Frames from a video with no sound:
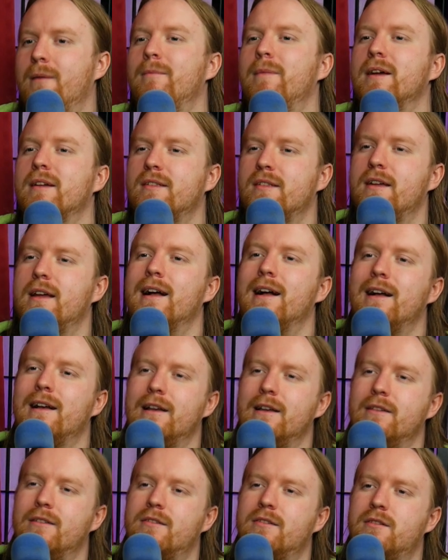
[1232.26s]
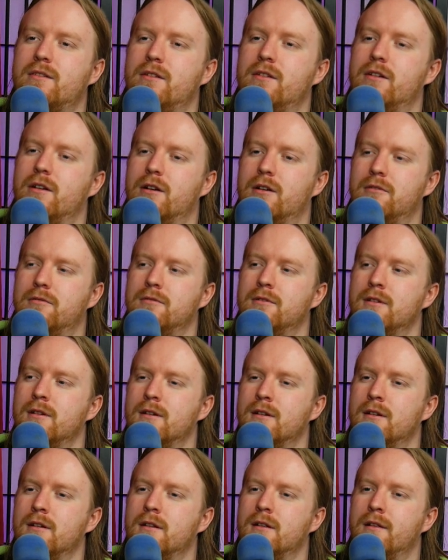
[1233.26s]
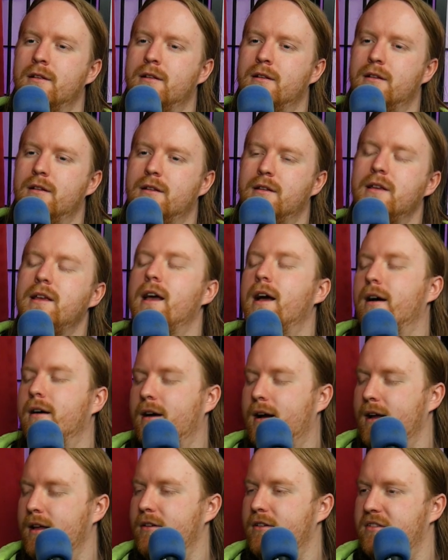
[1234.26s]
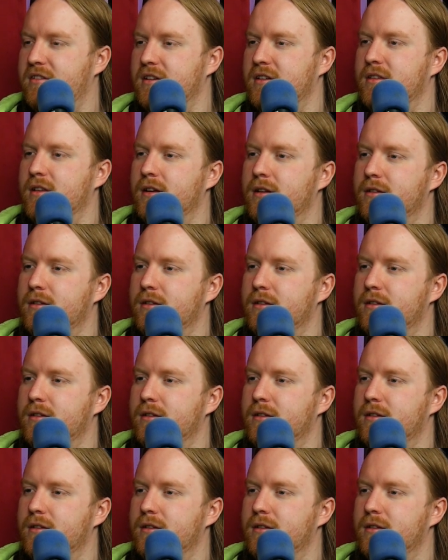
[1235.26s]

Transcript: it makes yeah, it's you know, yeah, I understand